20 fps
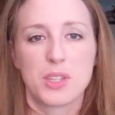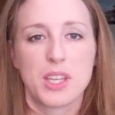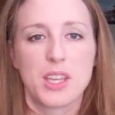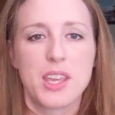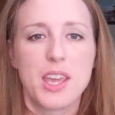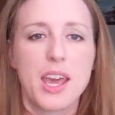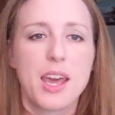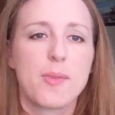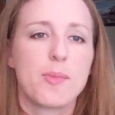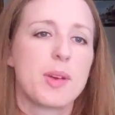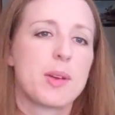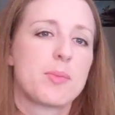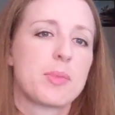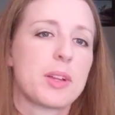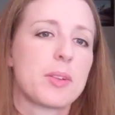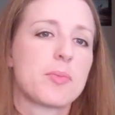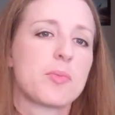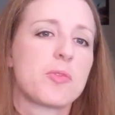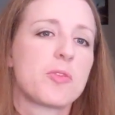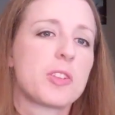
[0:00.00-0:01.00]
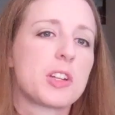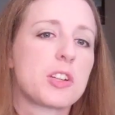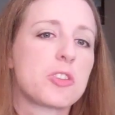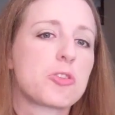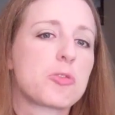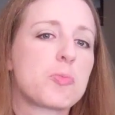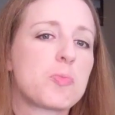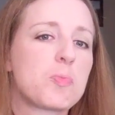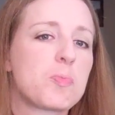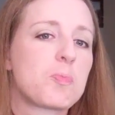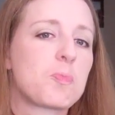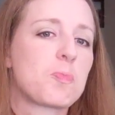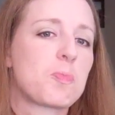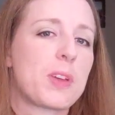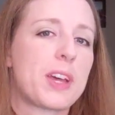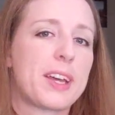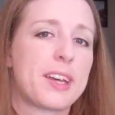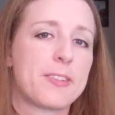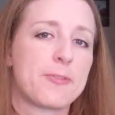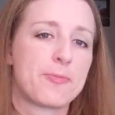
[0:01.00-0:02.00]
was like, yeah, I'm done, finished.
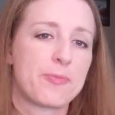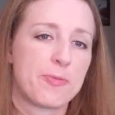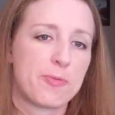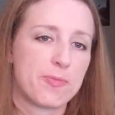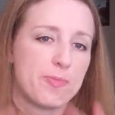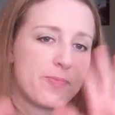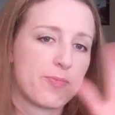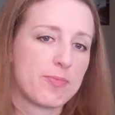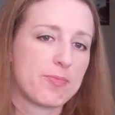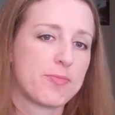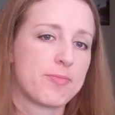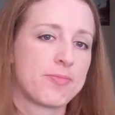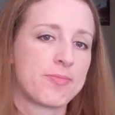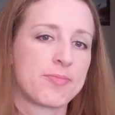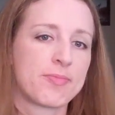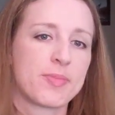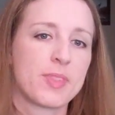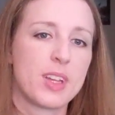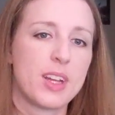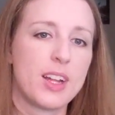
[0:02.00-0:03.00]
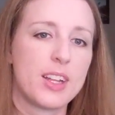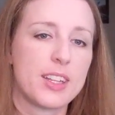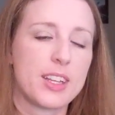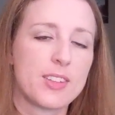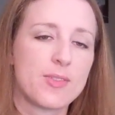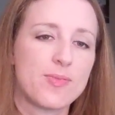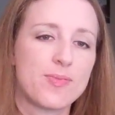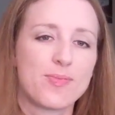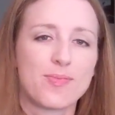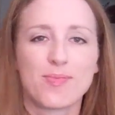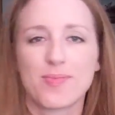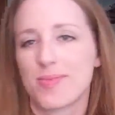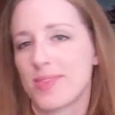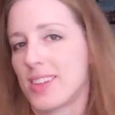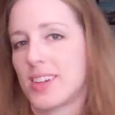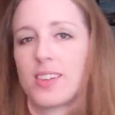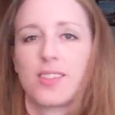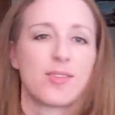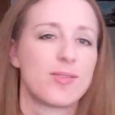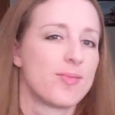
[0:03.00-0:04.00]
All done.
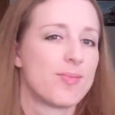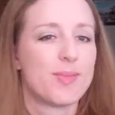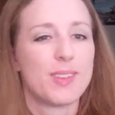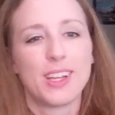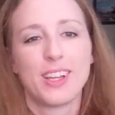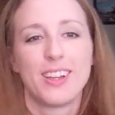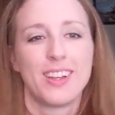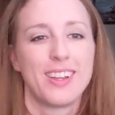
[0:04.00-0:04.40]
No.